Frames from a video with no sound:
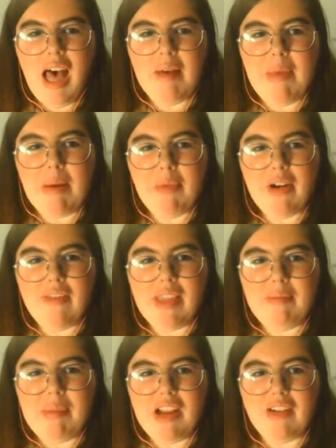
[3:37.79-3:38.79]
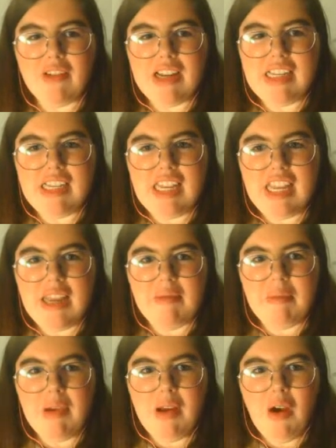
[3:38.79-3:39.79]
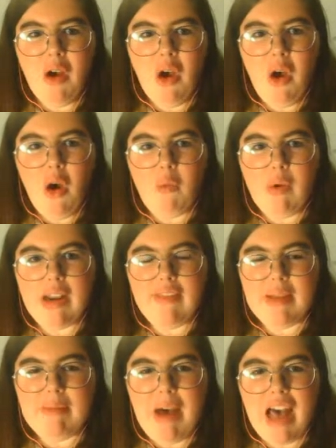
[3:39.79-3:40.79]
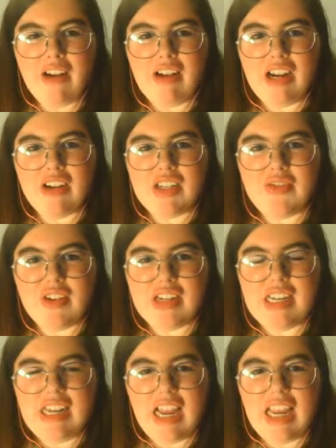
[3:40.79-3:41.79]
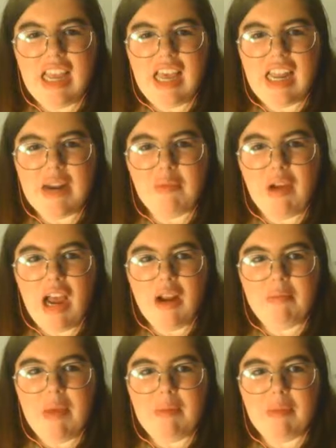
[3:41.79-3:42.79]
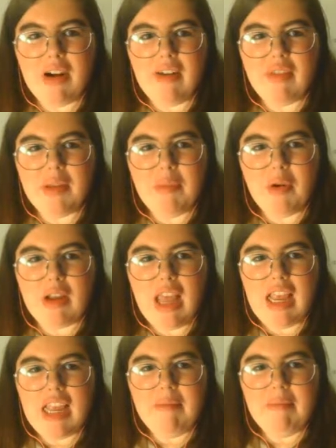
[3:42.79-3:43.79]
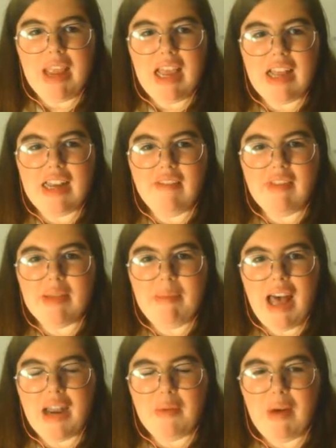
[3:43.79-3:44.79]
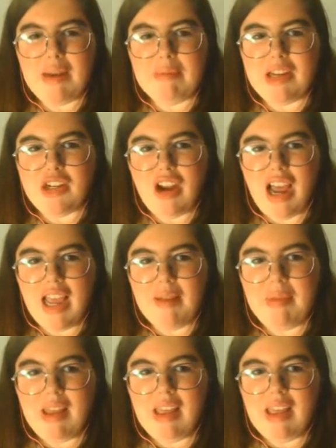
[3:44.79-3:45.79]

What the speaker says: a member of the Big Read team, one of the moderators for tonight, and a proud member of the Pokagon Band of the Potawatomi tribe.